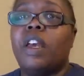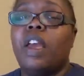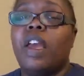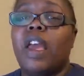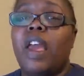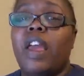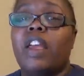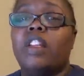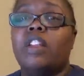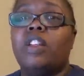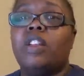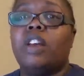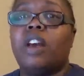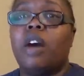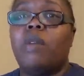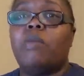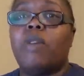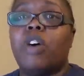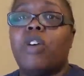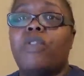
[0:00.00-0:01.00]
and
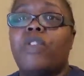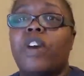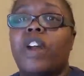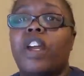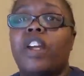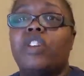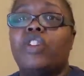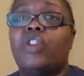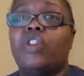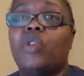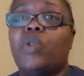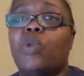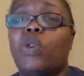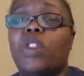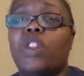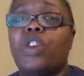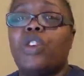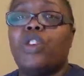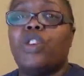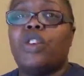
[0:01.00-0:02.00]
come over and
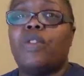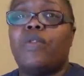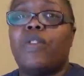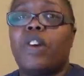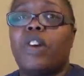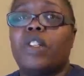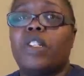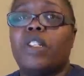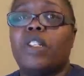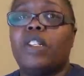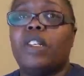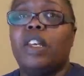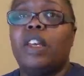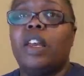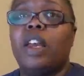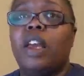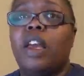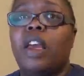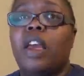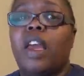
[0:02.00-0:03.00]
join the
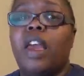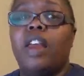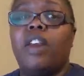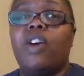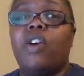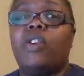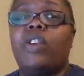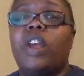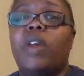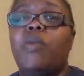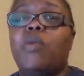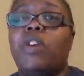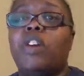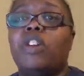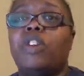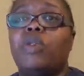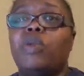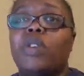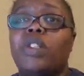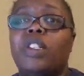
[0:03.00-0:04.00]
university, and all they want
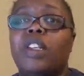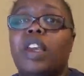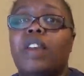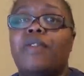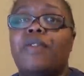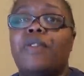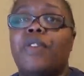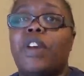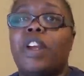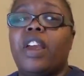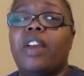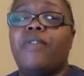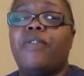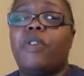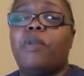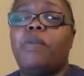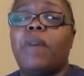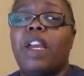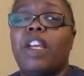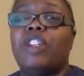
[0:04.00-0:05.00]
to do is get free
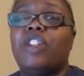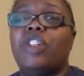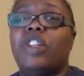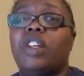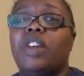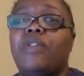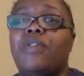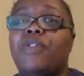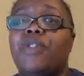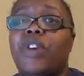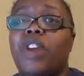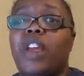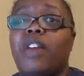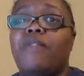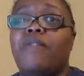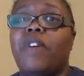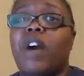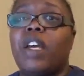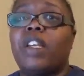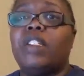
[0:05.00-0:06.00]
information and free
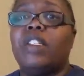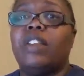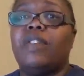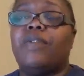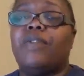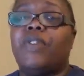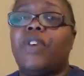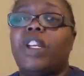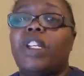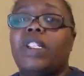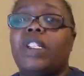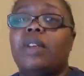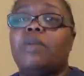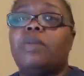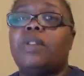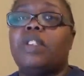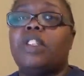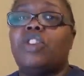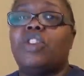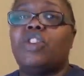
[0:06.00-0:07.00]
advice and free
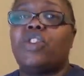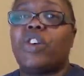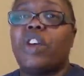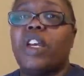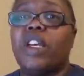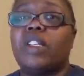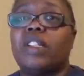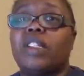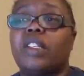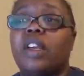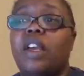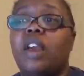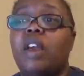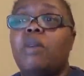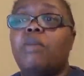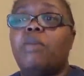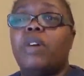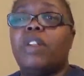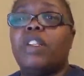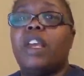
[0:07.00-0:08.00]
tips and tricks,
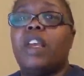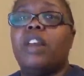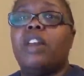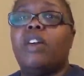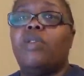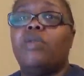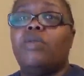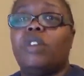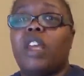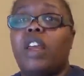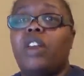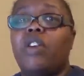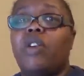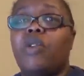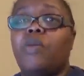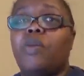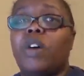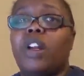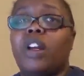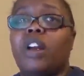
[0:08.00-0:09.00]
but they
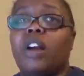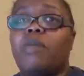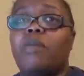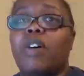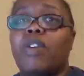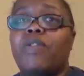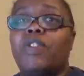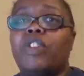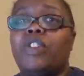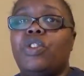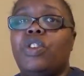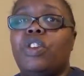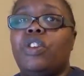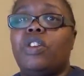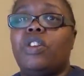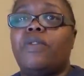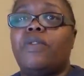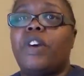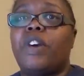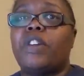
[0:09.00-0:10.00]
don't want to come over to the
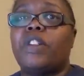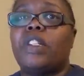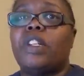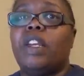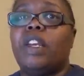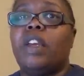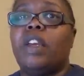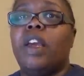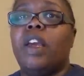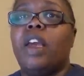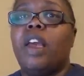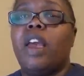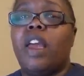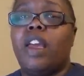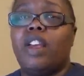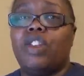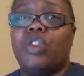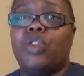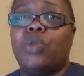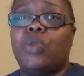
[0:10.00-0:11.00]
university
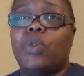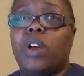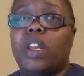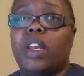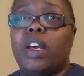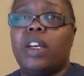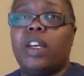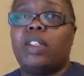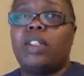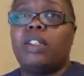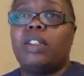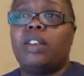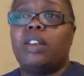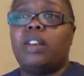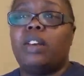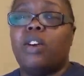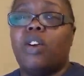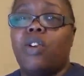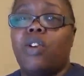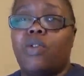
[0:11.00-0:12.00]
and join us
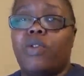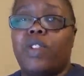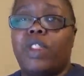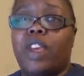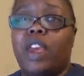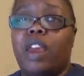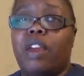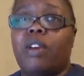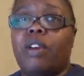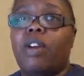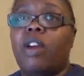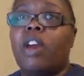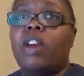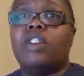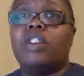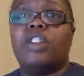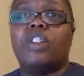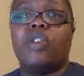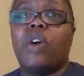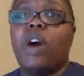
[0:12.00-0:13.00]
over there.
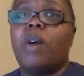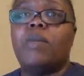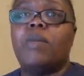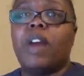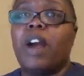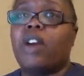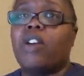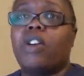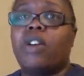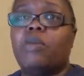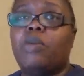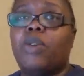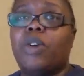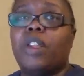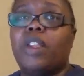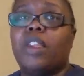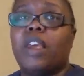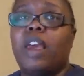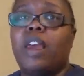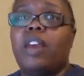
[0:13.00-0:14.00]
So I'm not going to
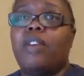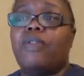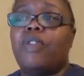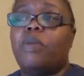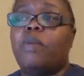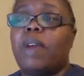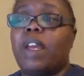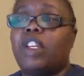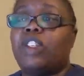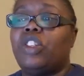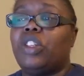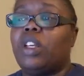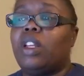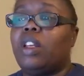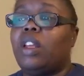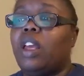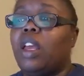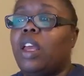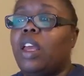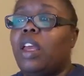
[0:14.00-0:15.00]
put that
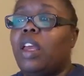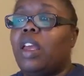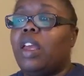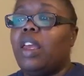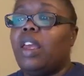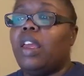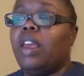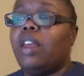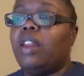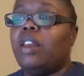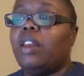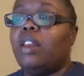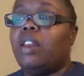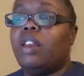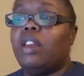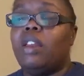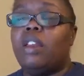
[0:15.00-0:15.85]
information in